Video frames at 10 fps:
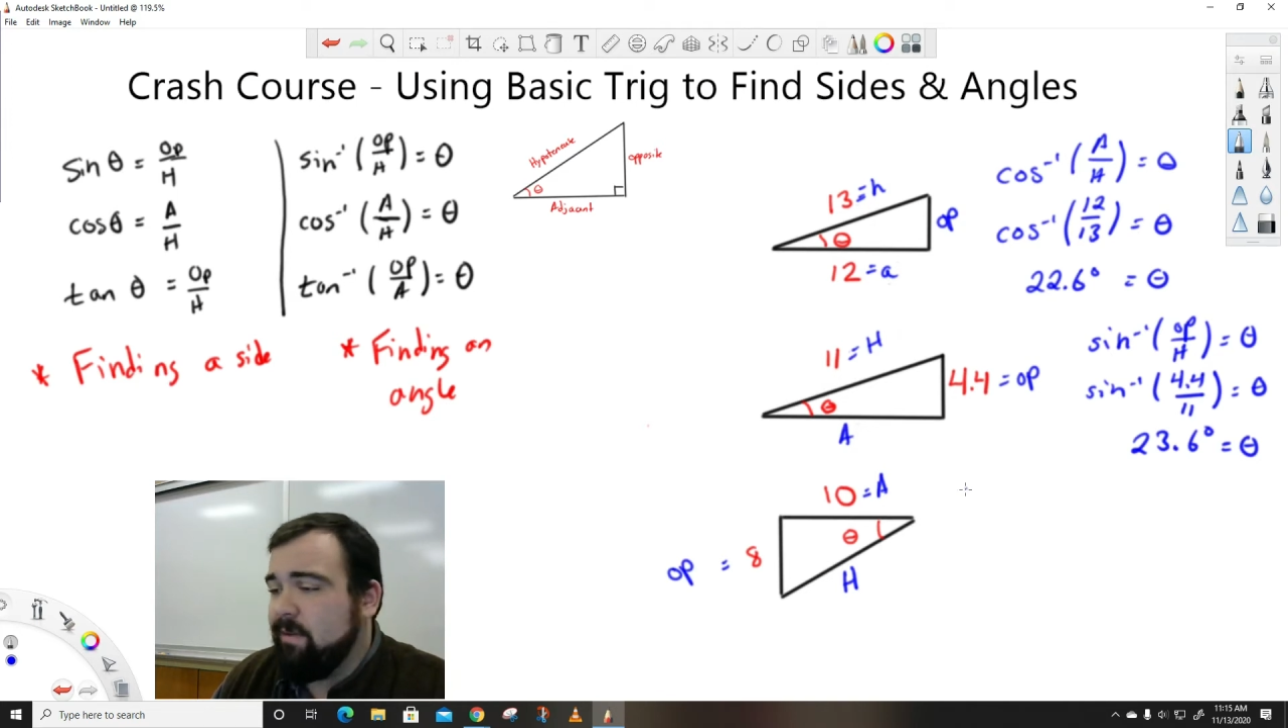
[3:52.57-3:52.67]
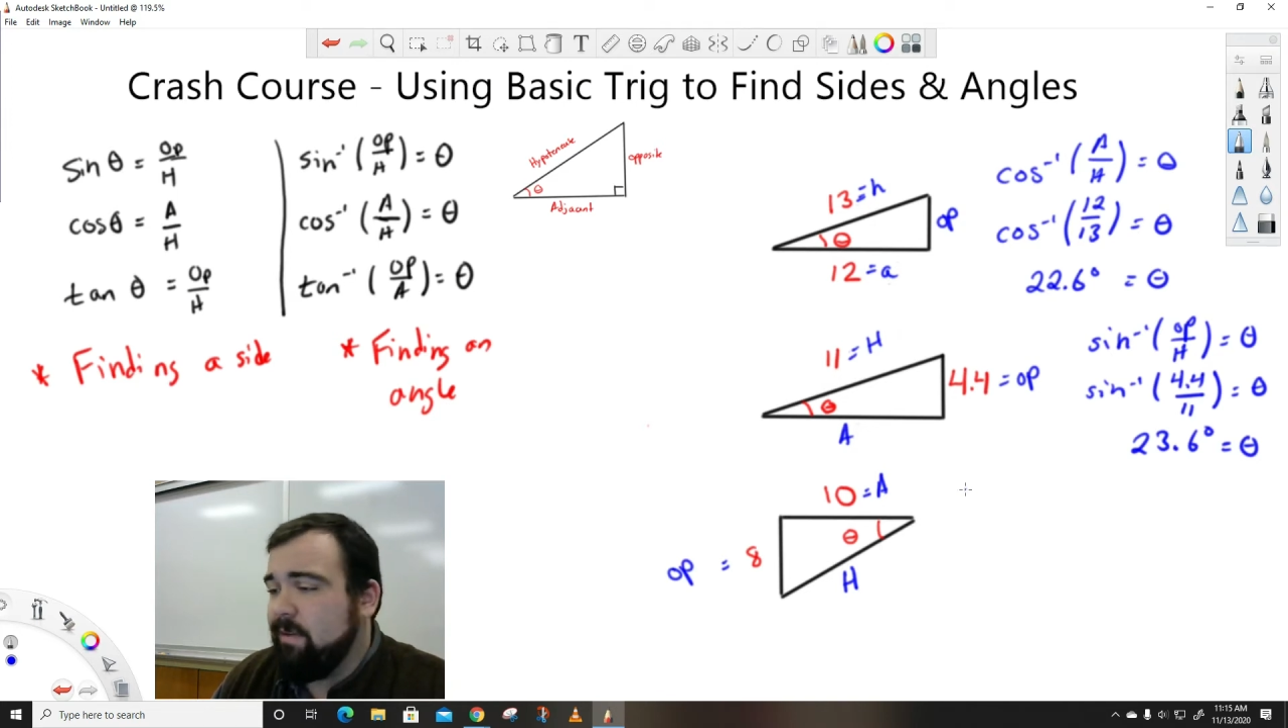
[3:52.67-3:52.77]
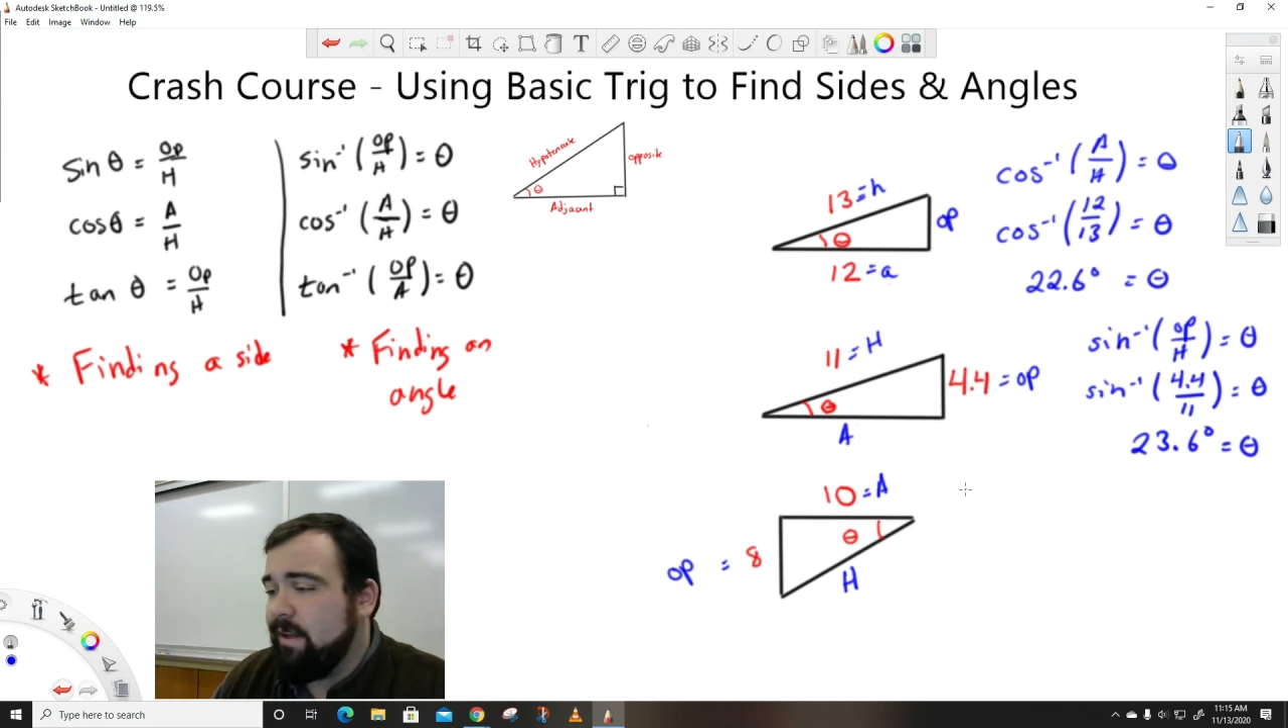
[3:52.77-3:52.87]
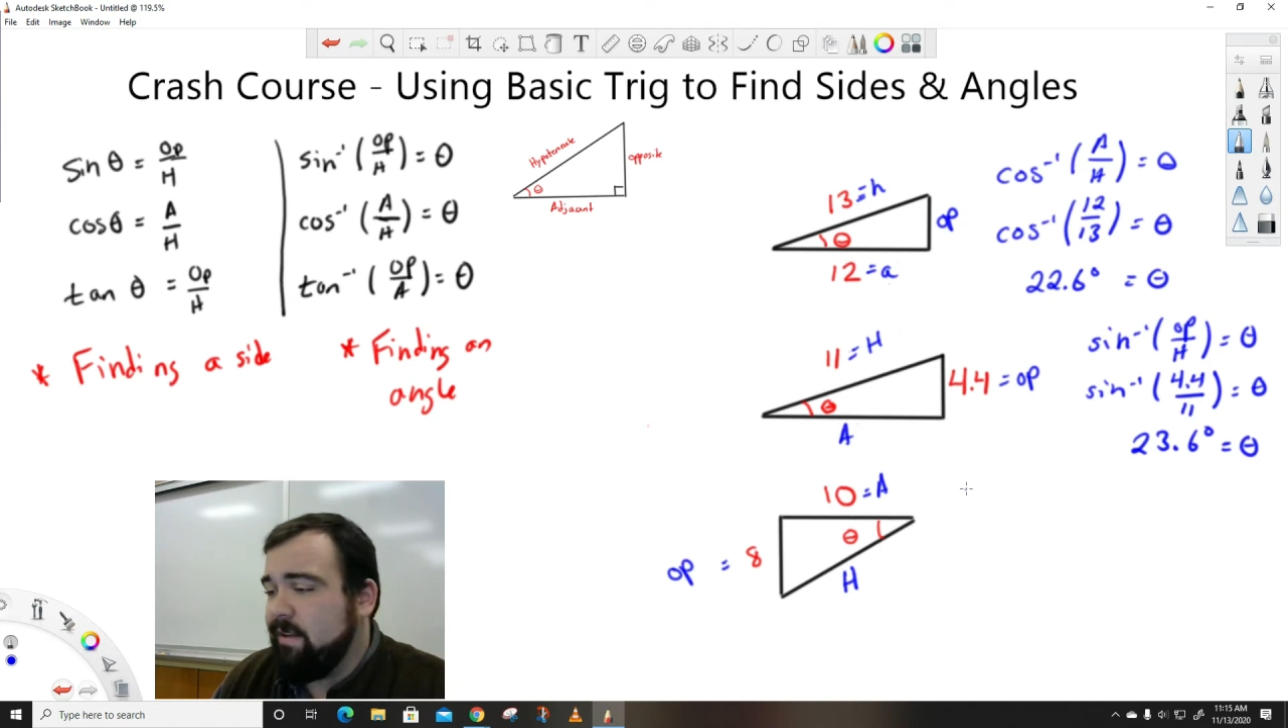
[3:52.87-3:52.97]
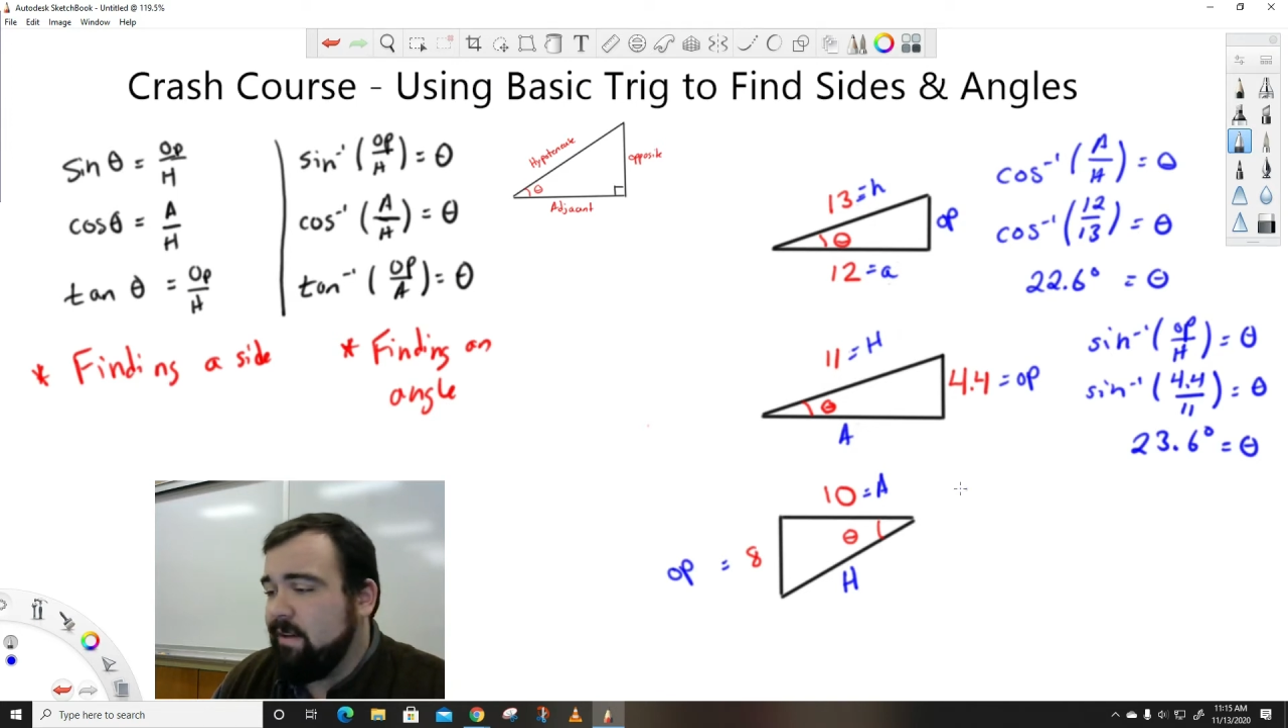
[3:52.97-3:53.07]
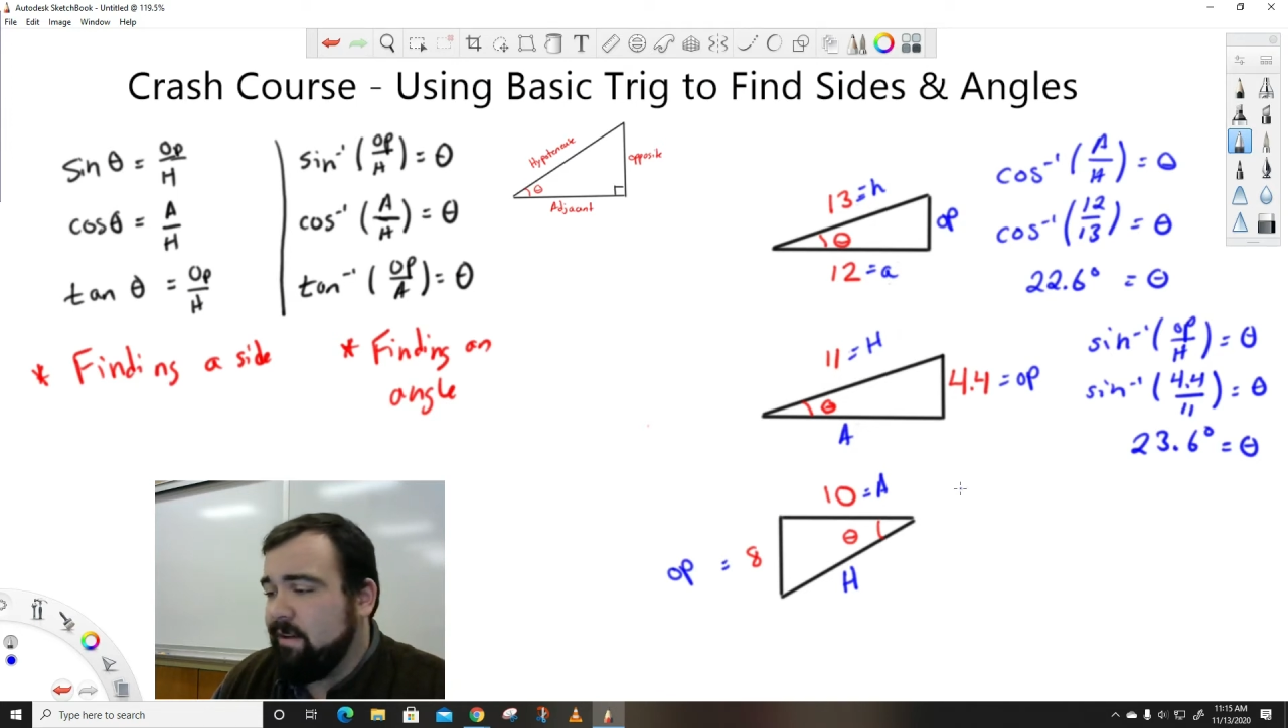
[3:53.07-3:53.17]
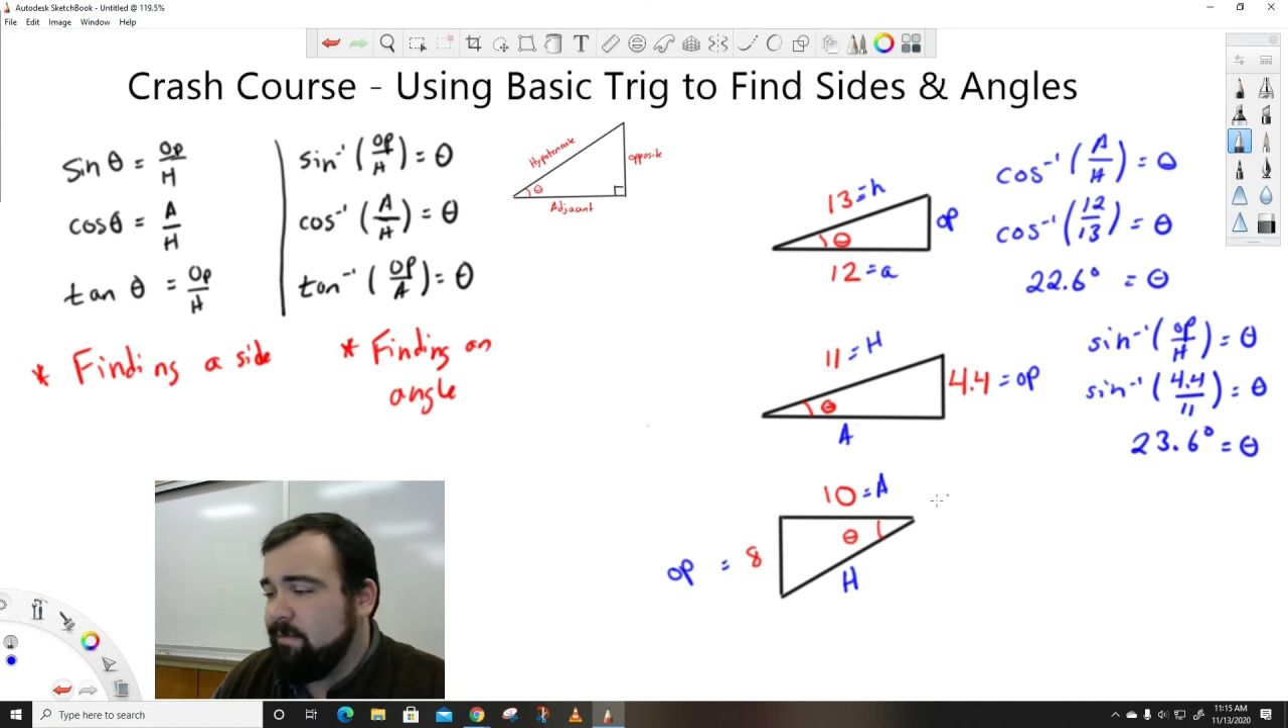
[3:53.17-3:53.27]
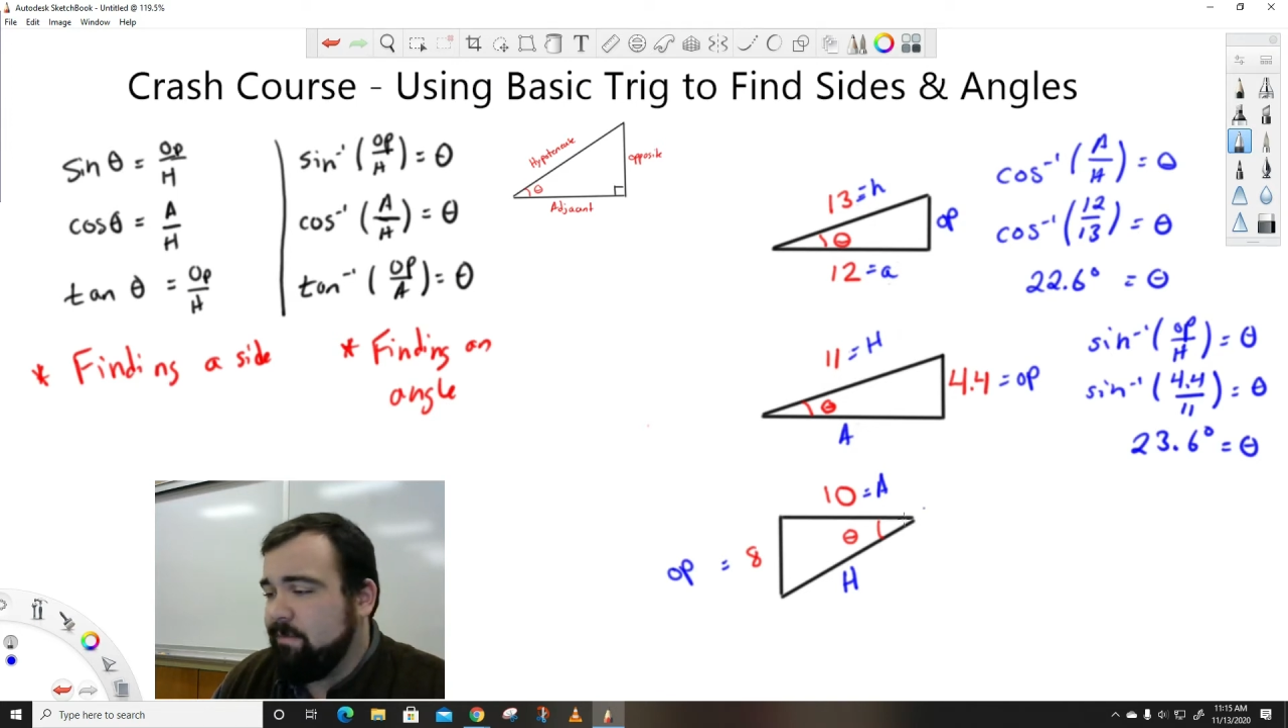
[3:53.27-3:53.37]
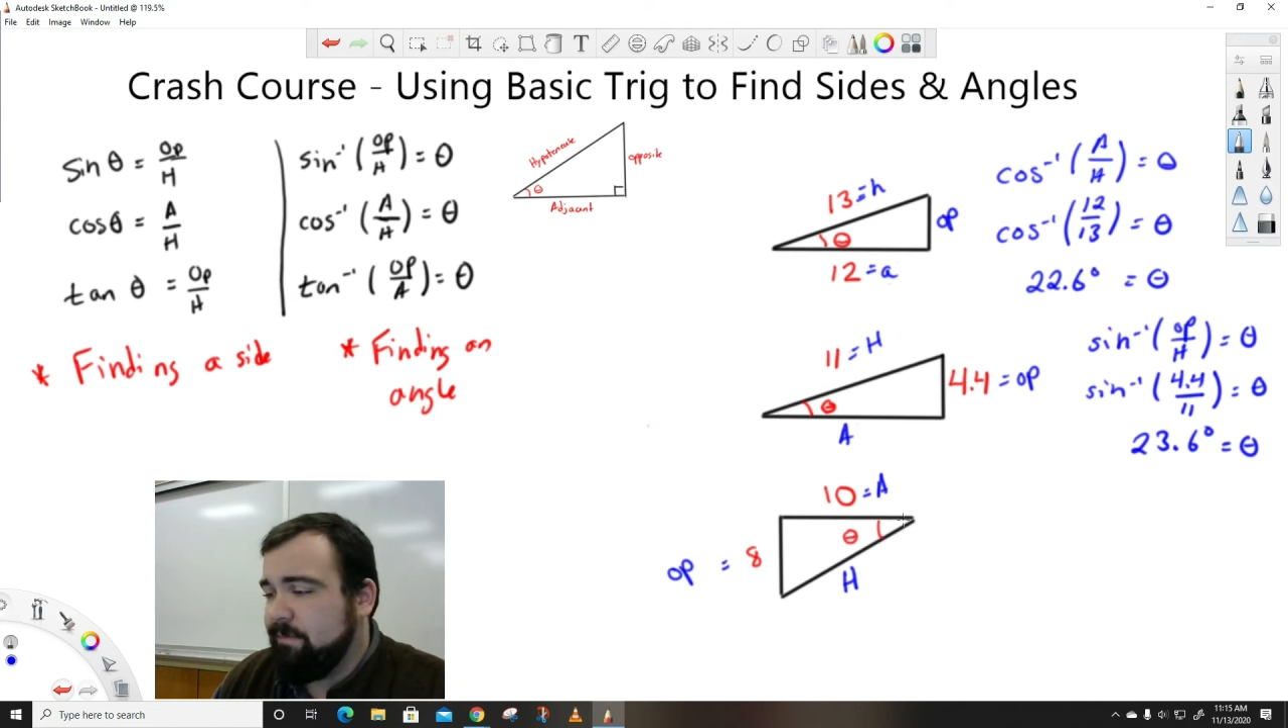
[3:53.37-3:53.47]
that theta.